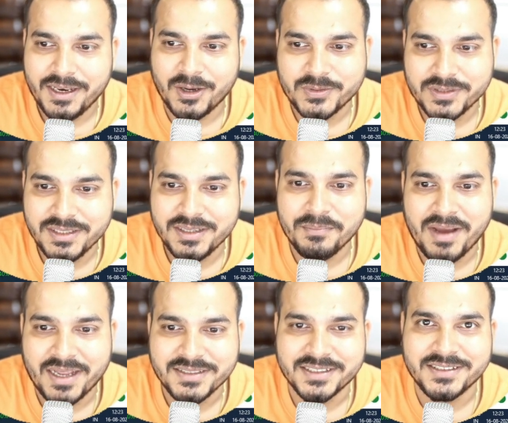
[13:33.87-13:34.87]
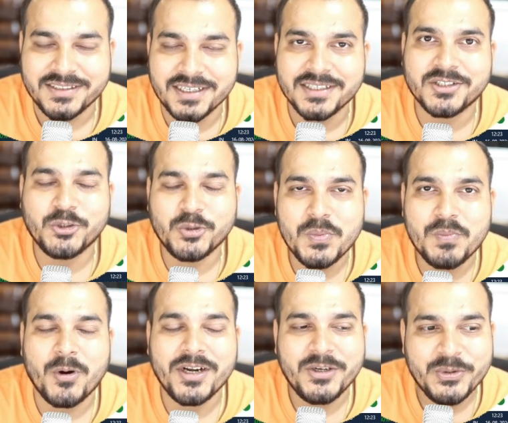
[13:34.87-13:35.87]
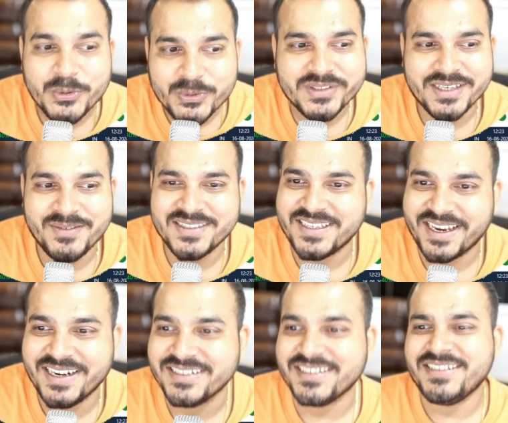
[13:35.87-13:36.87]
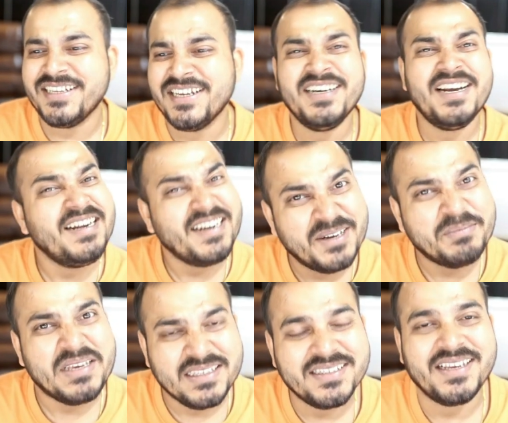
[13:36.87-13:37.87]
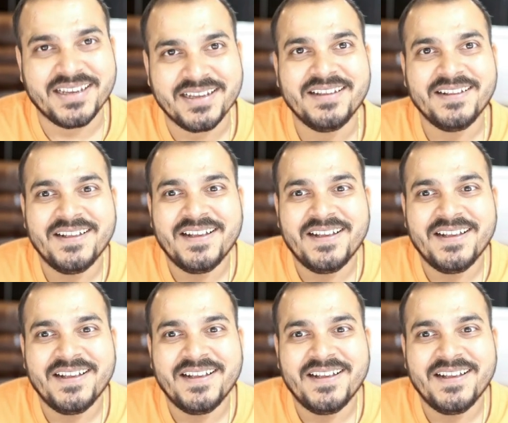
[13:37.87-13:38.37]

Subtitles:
Now see the magic, just 2.27 seconds. Isn't it amazing?